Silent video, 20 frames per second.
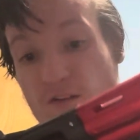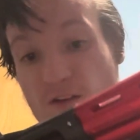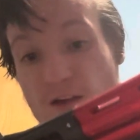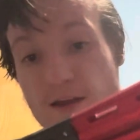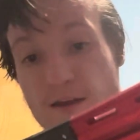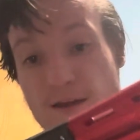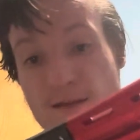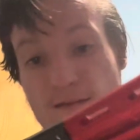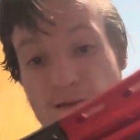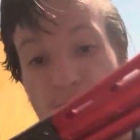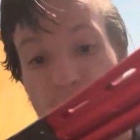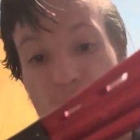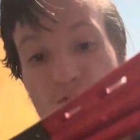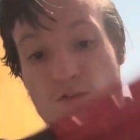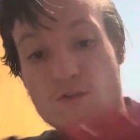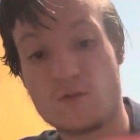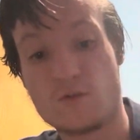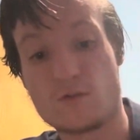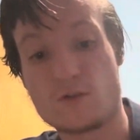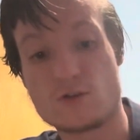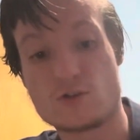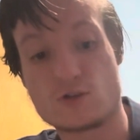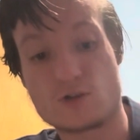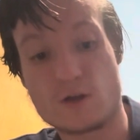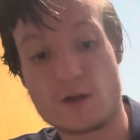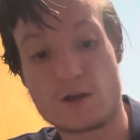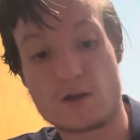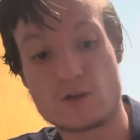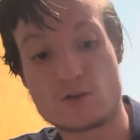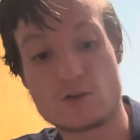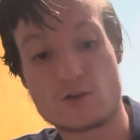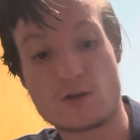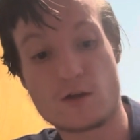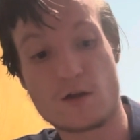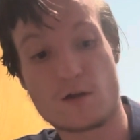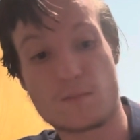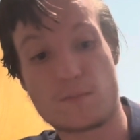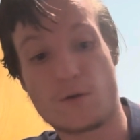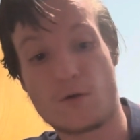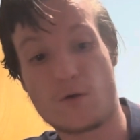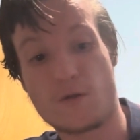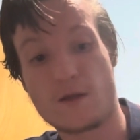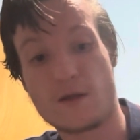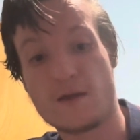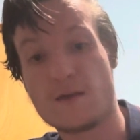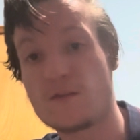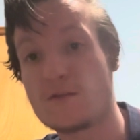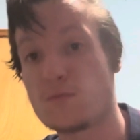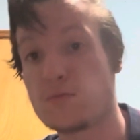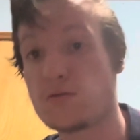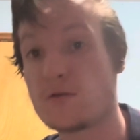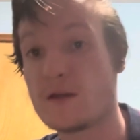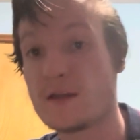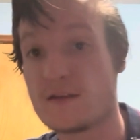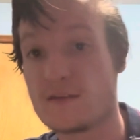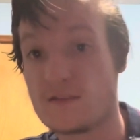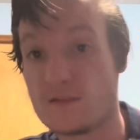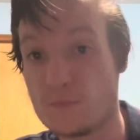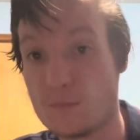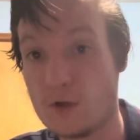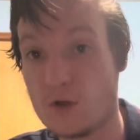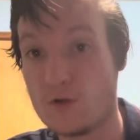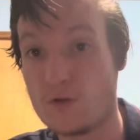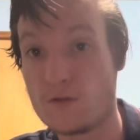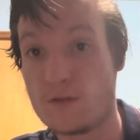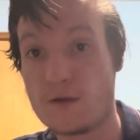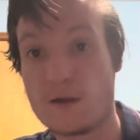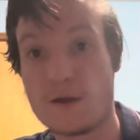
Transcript: Getting down to the trigger pull is pretty smooth.